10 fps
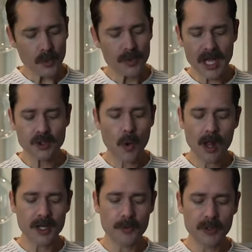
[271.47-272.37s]
Nice
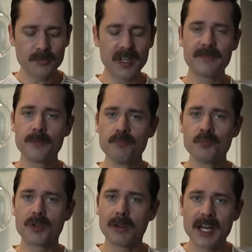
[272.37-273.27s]
quality roast beef,
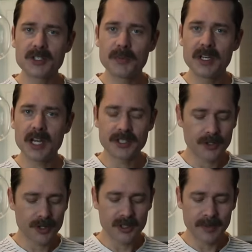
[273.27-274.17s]
the lettuce being nice
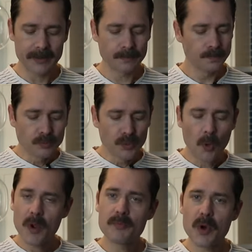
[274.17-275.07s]
and crispy, the
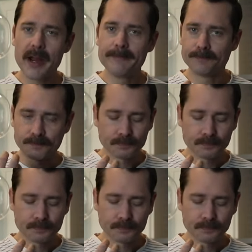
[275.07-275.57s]
wheat bread,